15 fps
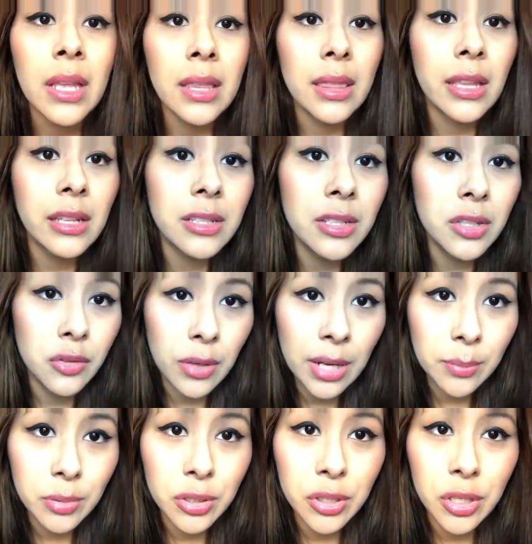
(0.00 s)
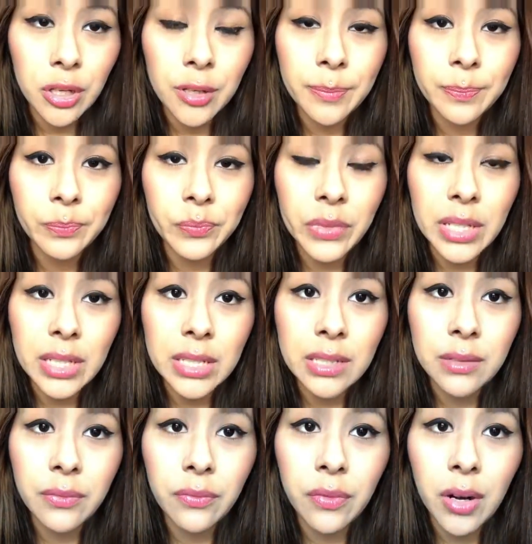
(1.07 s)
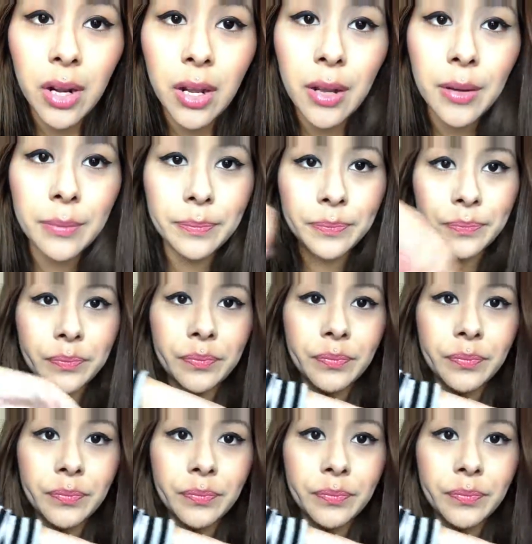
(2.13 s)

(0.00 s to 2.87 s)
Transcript: This striped shirt is from